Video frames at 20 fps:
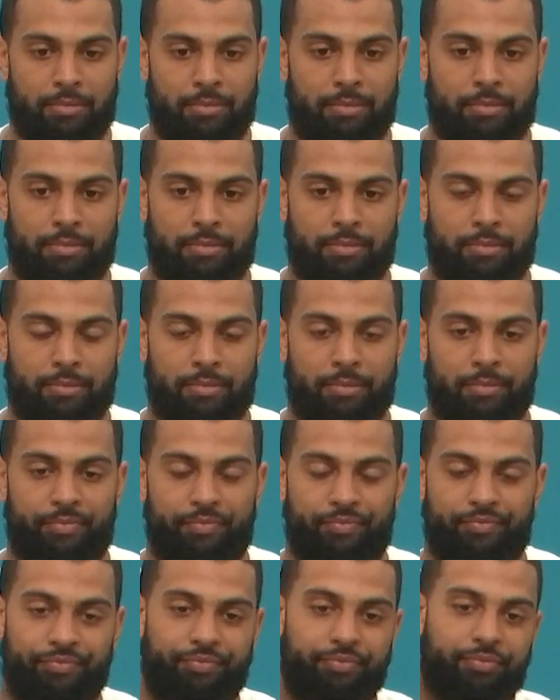Was there
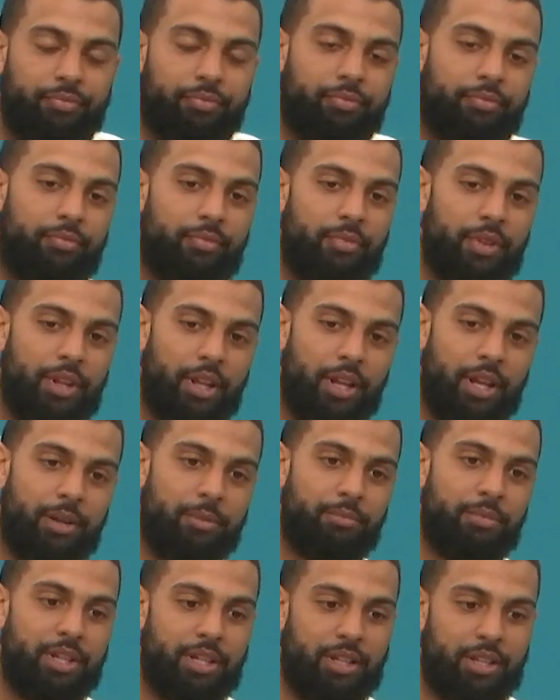eagerness to
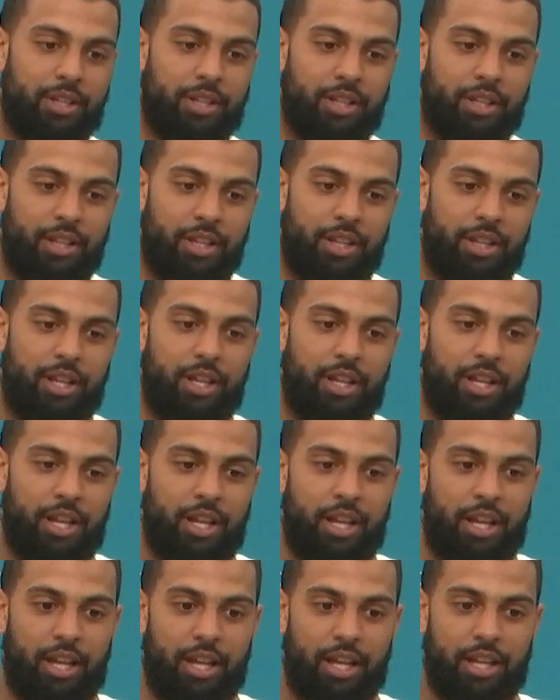prove that that's
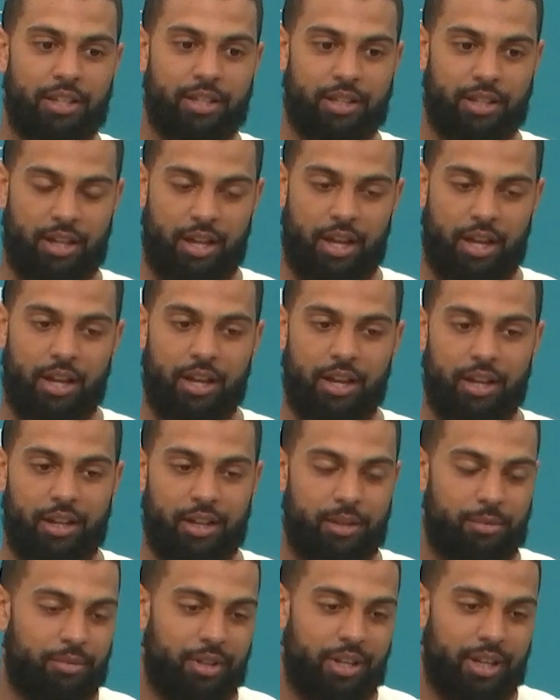not you guys? It's kind of
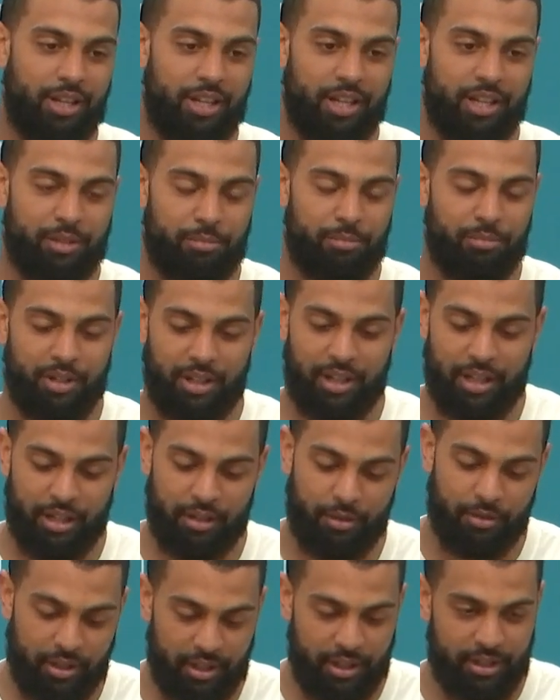humbling, I guess, but,
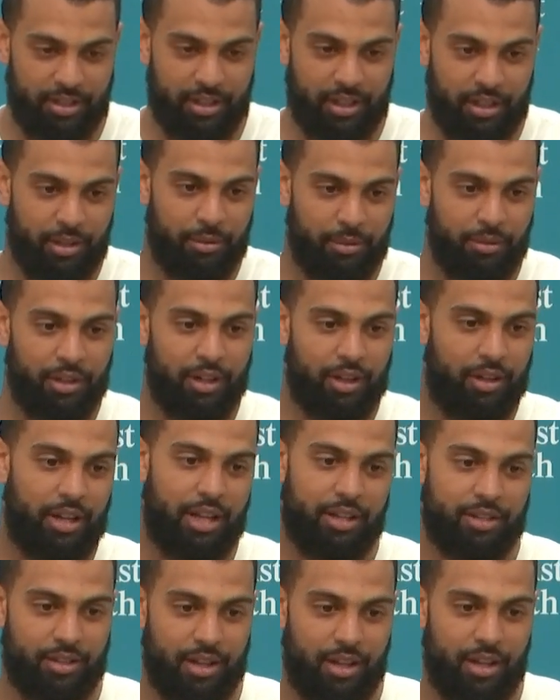like, realistically, we know
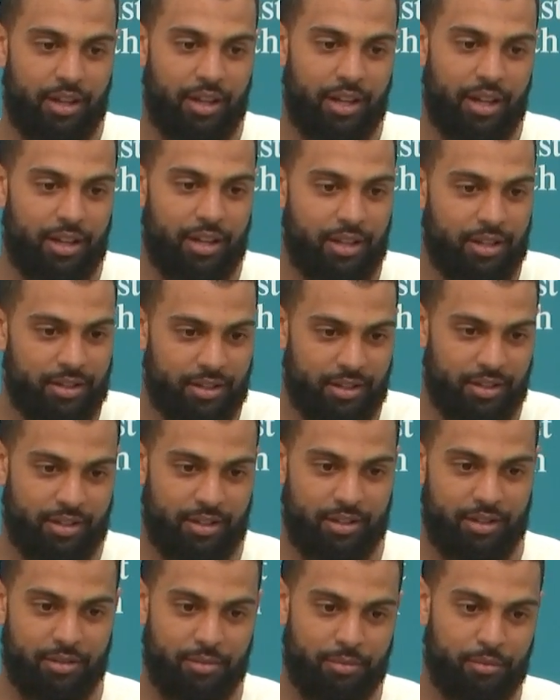that's not us.
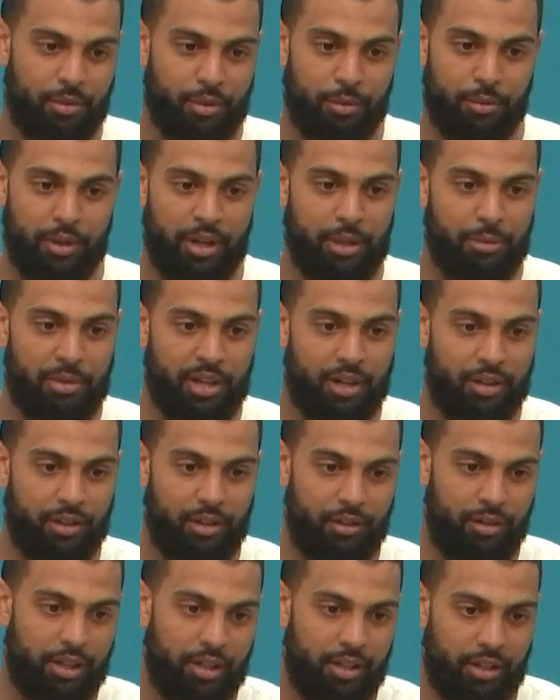We're a way better
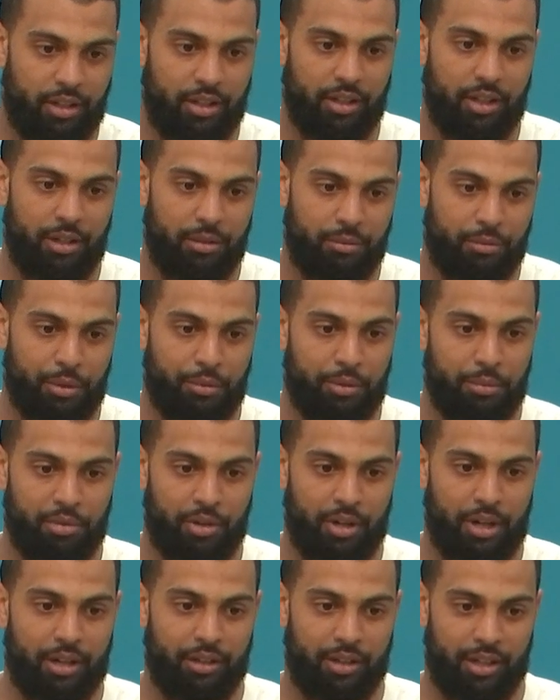unit than what we
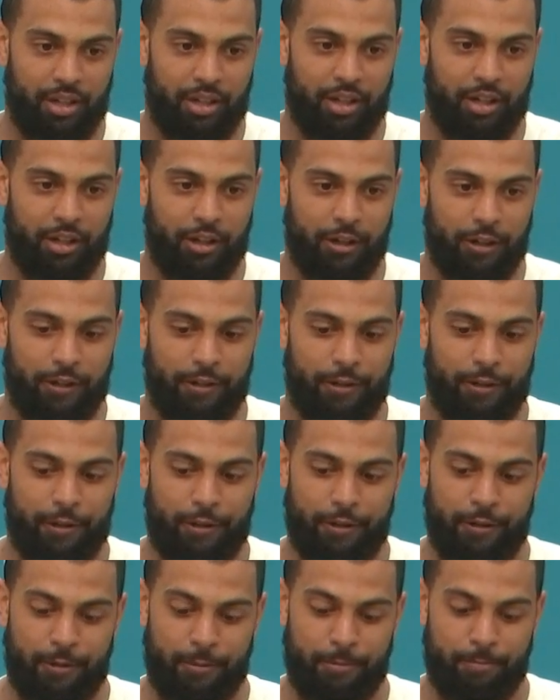put out there.
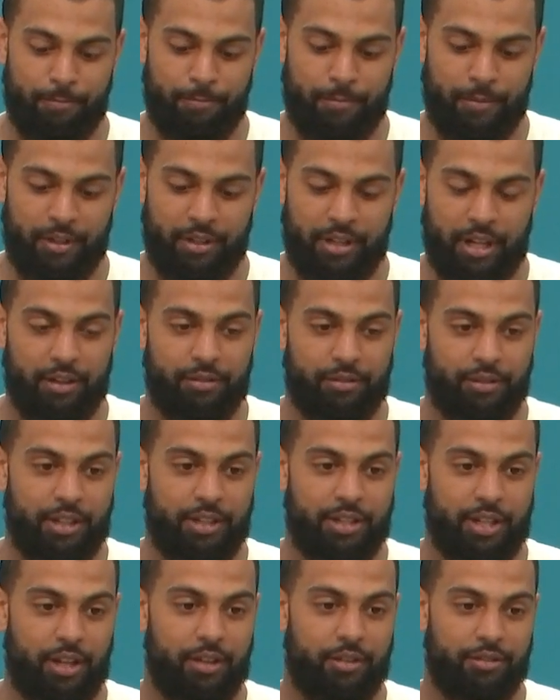Definitely
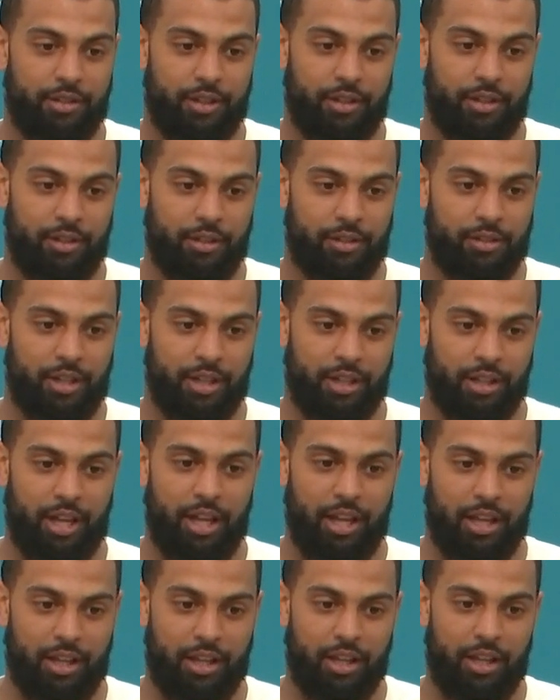tough to lose like
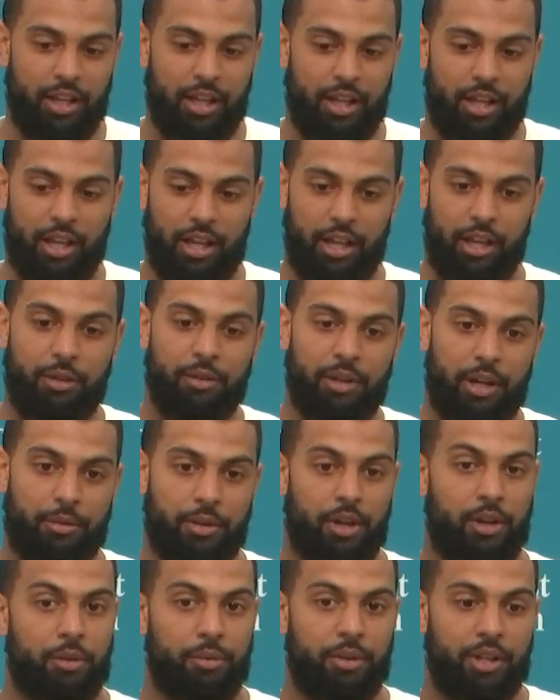that. And I don't
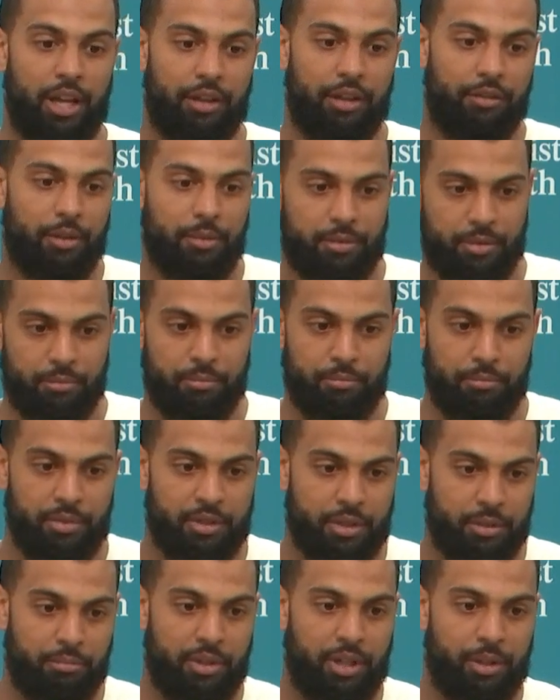know, we gave up some
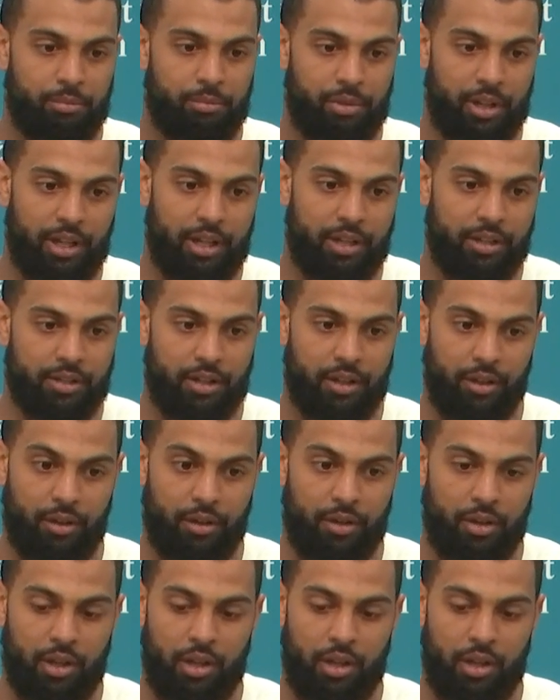big plays, so...